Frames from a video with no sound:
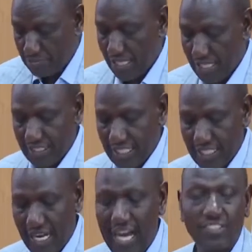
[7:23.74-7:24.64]
be
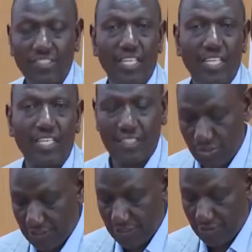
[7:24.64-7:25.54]
undertaken urgently to
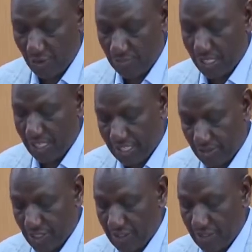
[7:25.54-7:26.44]
transform the
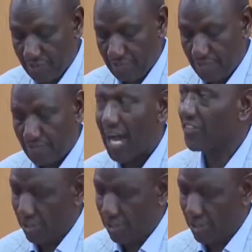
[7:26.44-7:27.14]
country and the